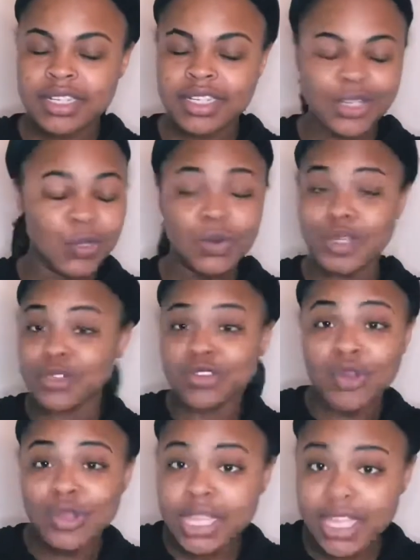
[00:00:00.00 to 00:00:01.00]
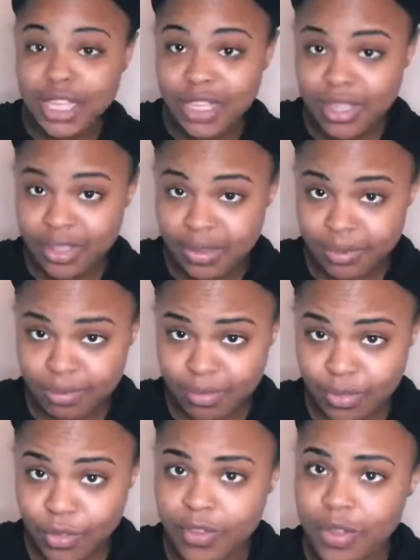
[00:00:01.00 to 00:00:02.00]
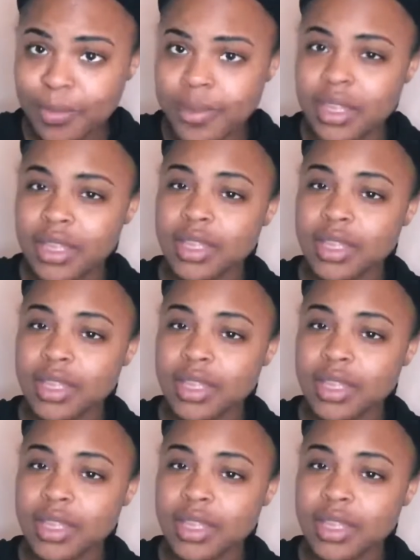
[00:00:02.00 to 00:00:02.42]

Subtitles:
you control it. You feel me?